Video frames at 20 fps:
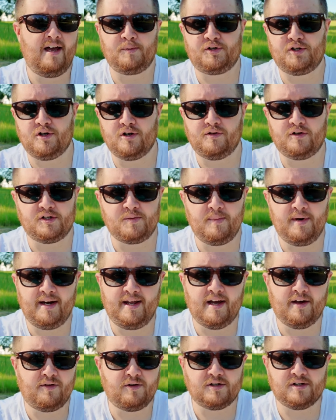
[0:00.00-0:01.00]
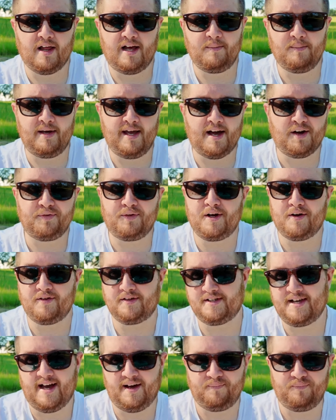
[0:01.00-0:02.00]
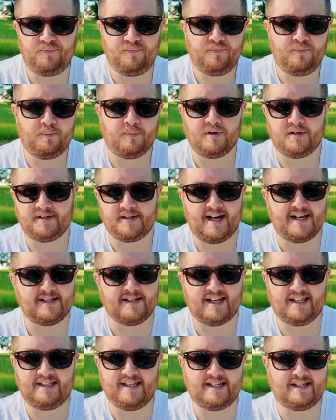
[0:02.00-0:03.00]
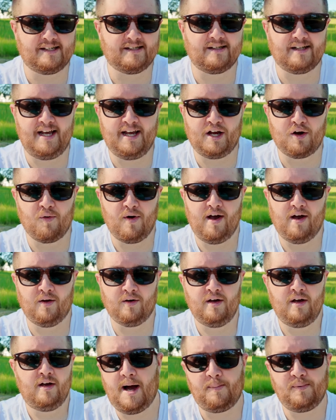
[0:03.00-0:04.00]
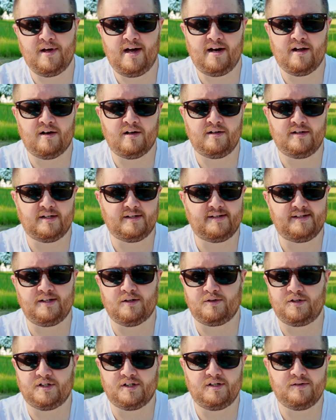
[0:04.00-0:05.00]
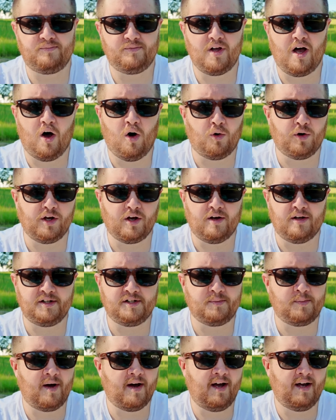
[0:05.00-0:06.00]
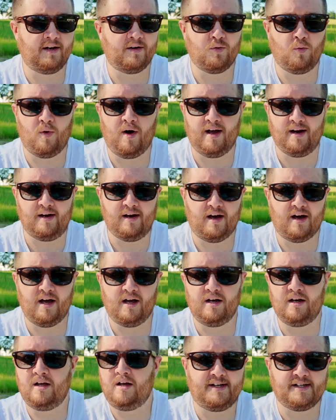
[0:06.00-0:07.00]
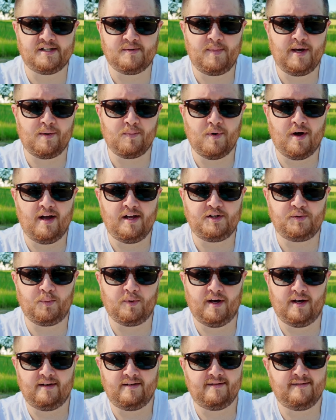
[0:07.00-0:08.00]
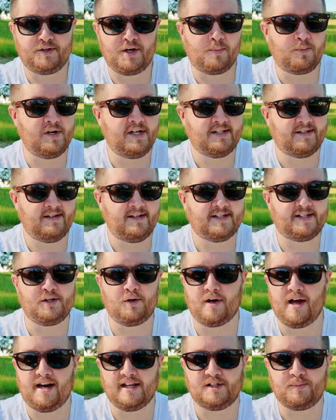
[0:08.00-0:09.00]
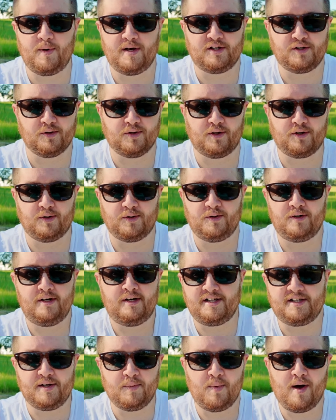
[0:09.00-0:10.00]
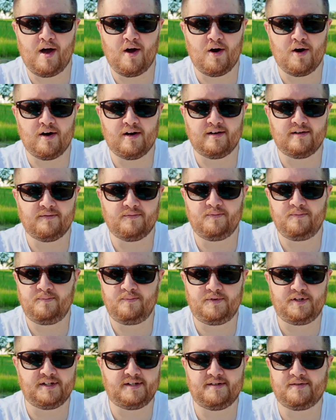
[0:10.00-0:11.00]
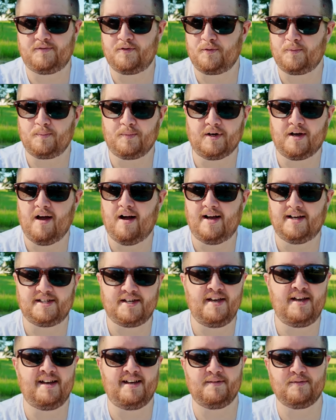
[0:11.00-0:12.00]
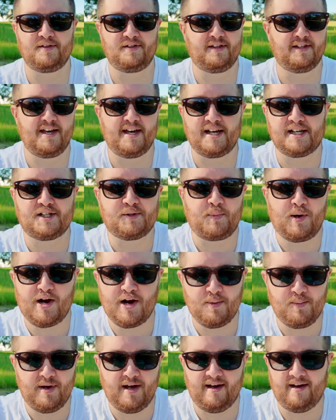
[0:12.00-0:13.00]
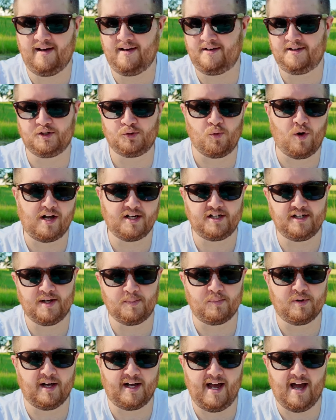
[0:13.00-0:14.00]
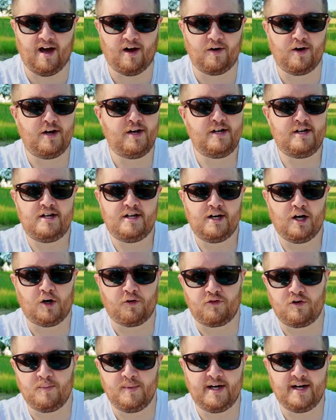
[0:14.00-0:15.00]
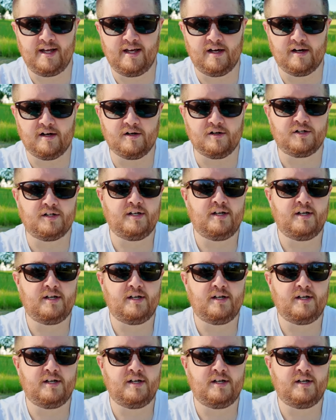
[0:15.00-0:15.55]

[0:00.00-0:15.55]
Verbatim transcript: I'm sure there's many others like me out there that's had sites like this is laying around. I plan on to still just holding on to mine. Why not? It doesn't make much, but some reason it's still got a special little place in my heart just for, because the experiment and just watching it play out over many years.